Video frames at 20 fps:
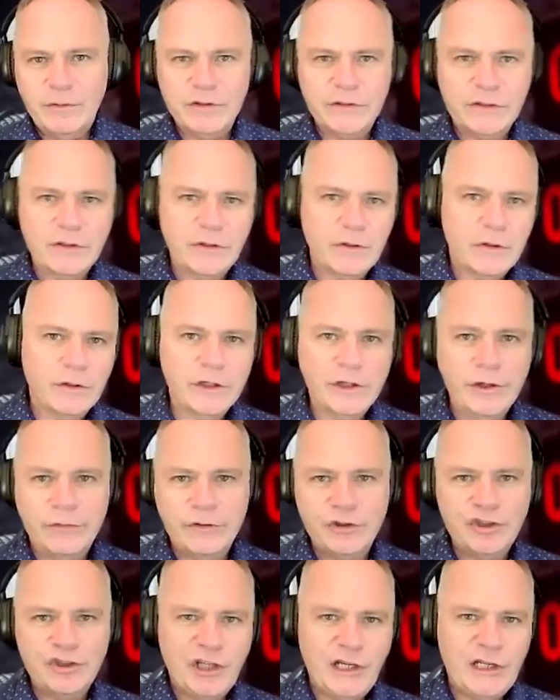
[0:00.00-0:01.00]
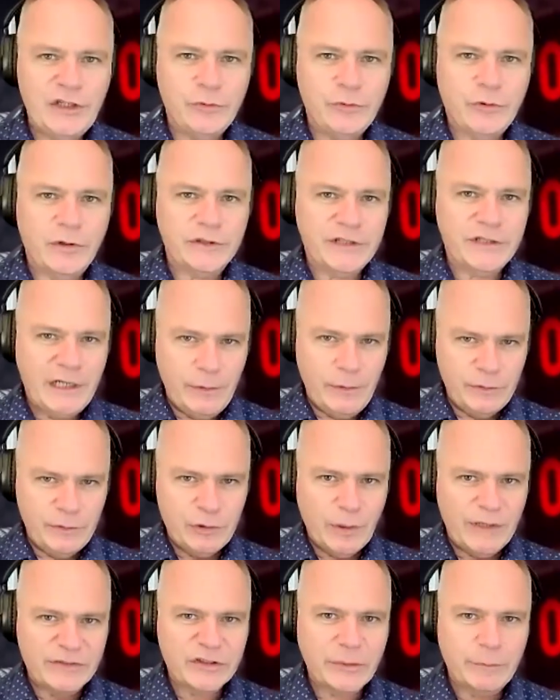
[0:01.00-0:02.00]
was earlier in January. Today we
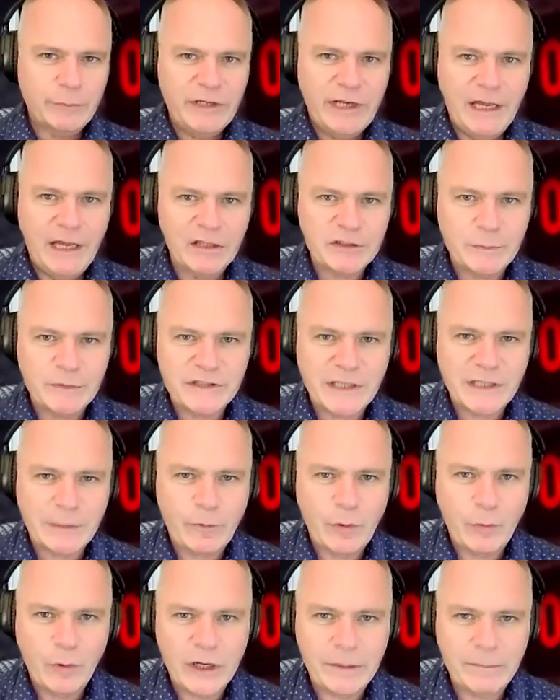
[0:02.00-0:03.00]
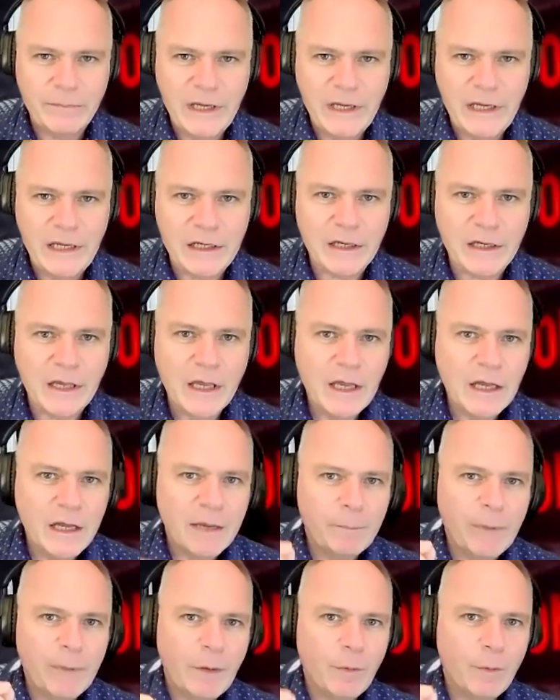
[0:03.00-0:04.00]
do have some announcements that we want to make.
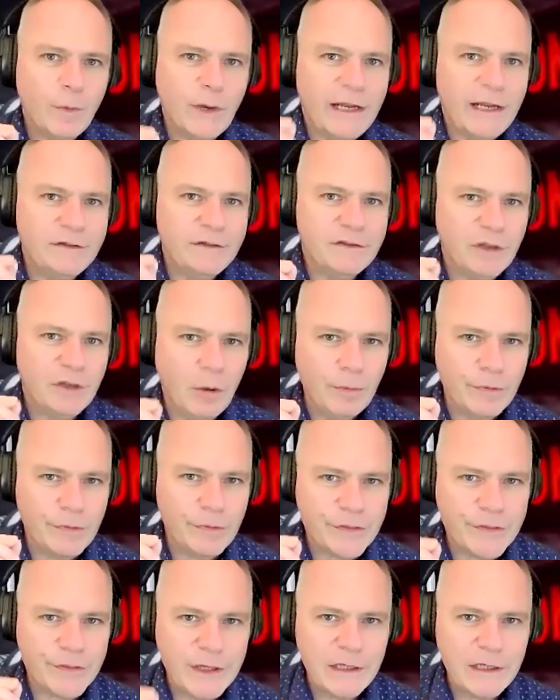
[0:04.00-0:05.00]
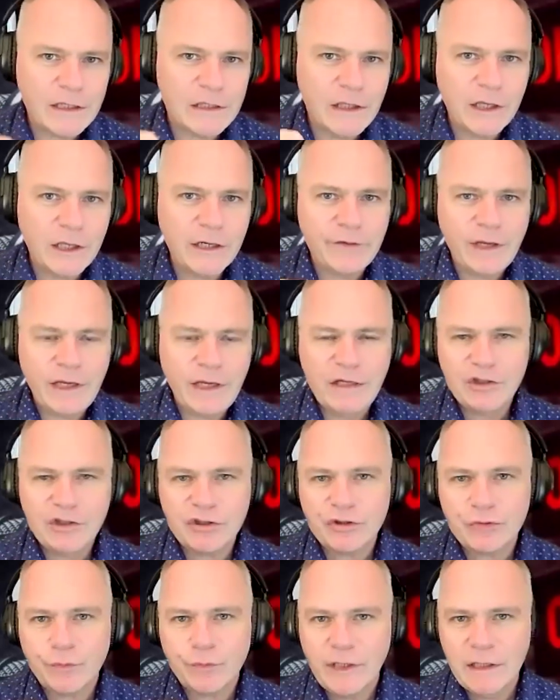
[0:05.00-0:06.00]
But what I don't think a lot of
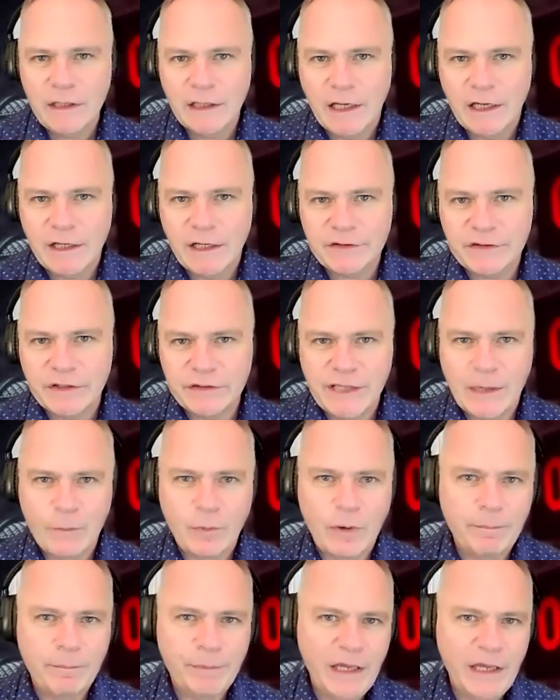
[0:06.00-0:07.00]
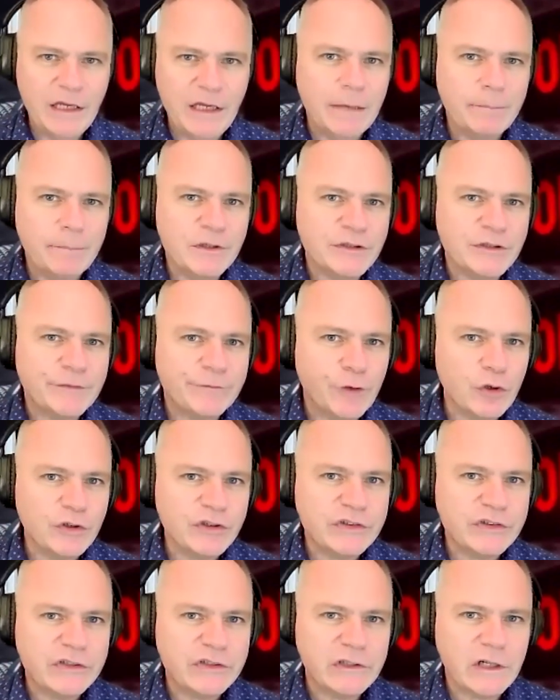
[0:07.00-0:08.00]
agents realize is that when PayCompass
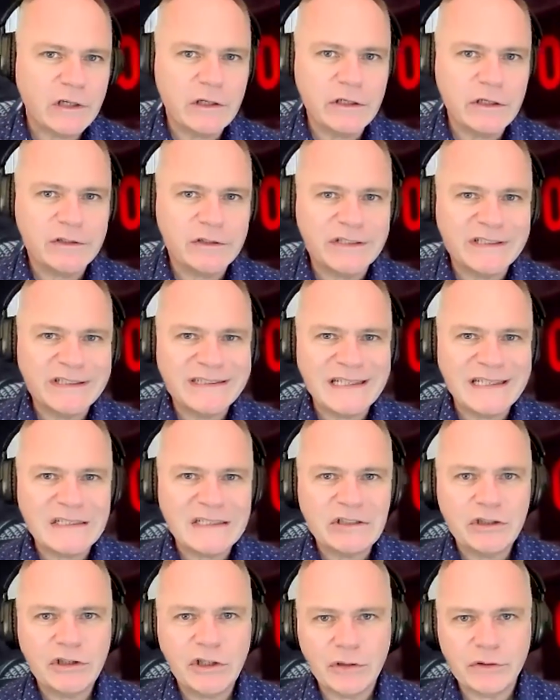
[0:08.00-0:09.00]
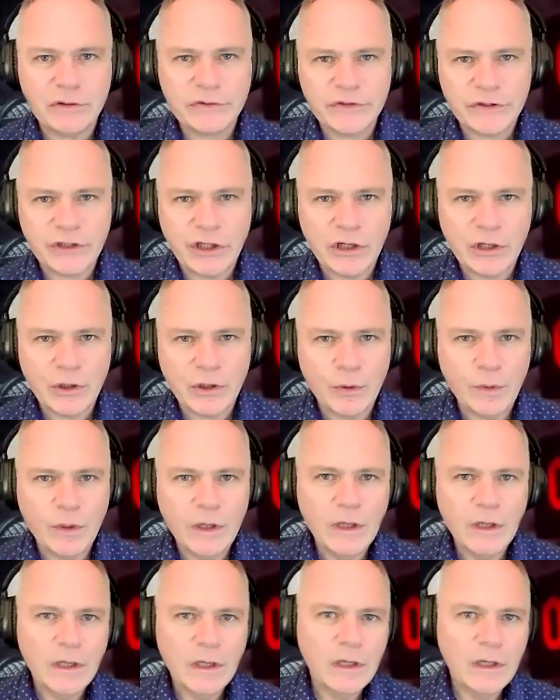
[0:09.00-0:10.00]
first started 6 years ago,